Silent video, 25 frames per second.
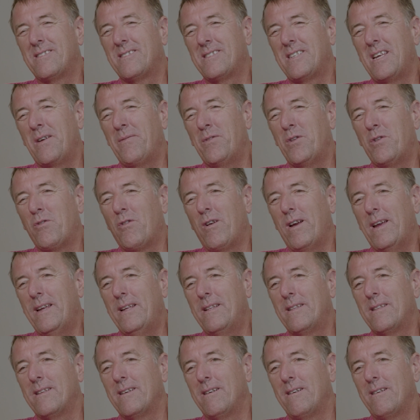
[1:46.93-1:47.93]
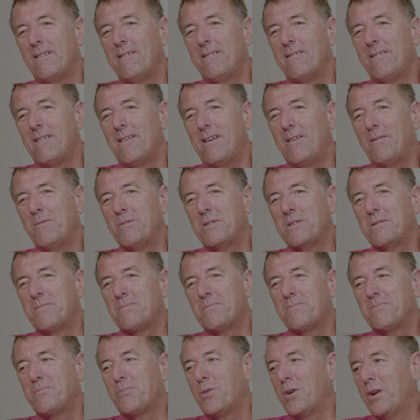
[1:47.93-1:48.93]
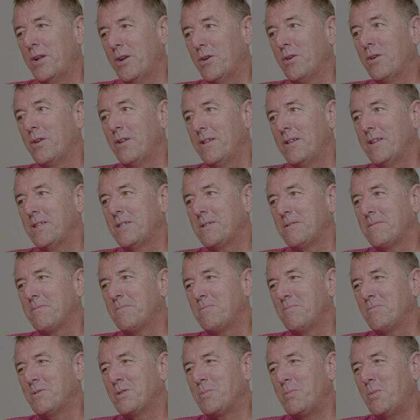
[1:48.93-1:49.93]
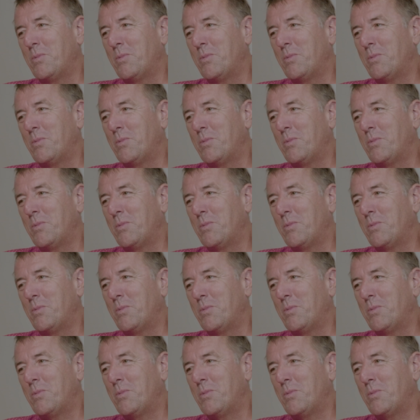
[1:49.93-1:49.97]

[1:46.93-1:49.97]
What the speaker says: 7 or 8 that I was pretty good at this